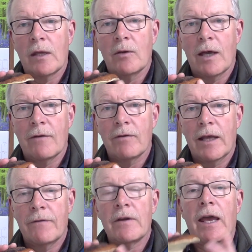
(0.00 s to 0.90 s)
you have
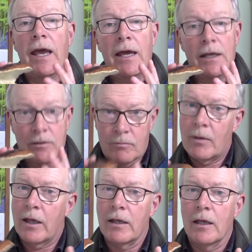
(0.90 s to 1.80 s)
left and
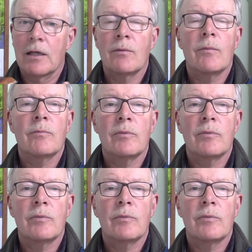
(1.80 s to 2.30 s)
again